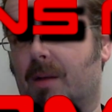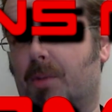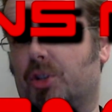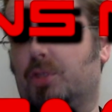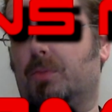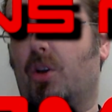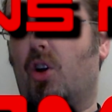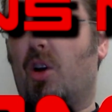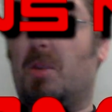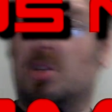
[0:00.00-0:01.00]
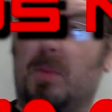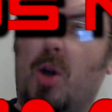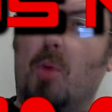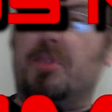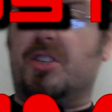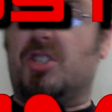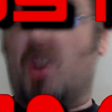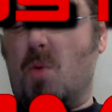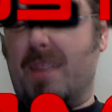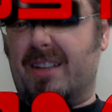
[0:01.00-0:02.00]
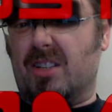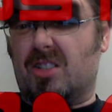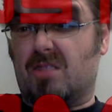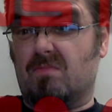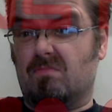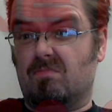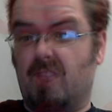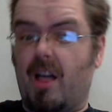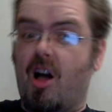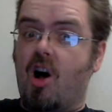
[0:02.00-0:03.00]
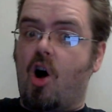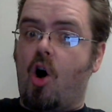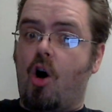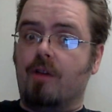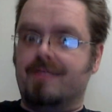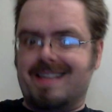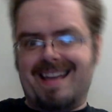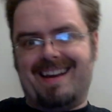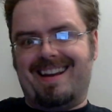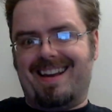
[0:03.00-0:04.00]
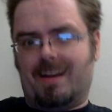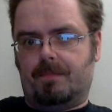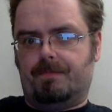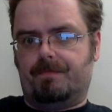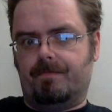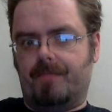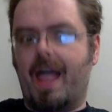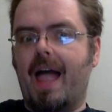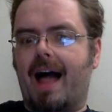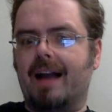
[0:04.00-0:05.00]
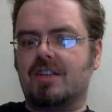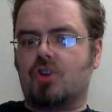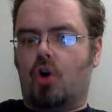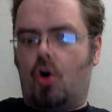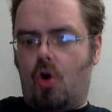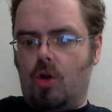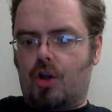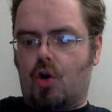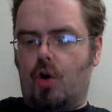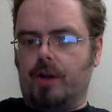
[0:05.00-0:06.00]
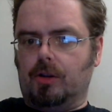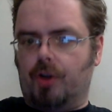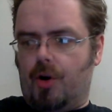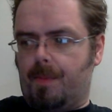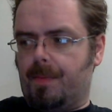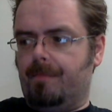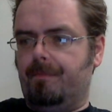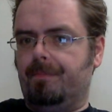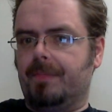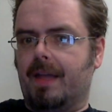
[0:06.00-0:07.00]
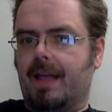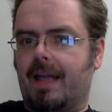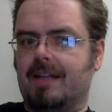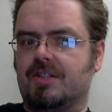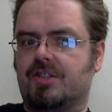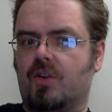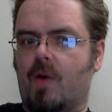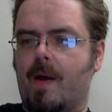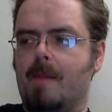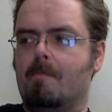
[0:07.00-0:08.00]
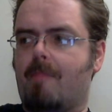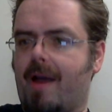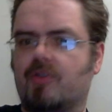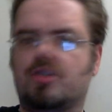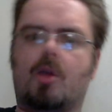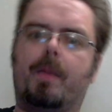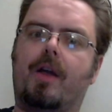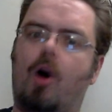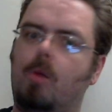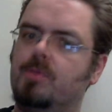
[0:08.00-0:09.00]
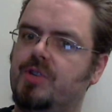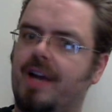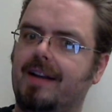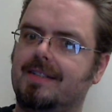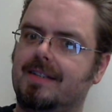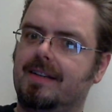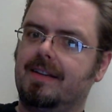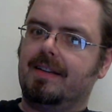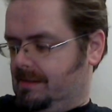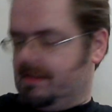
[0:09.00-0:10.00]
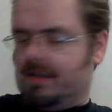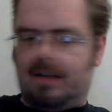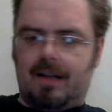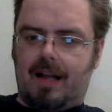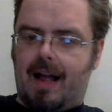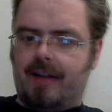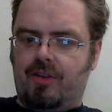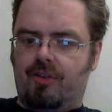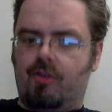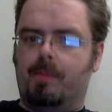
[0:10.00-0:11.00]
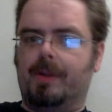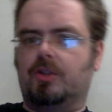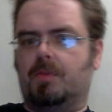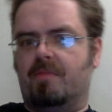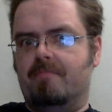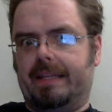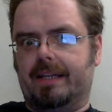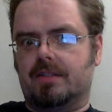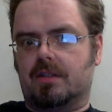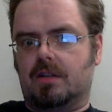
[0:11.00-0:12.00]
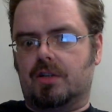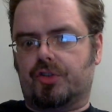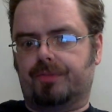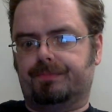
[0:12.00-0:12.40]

possibly up to 2 meters of DNA. And it's all coiled up into a microscopic object, and you're built up of millions of those.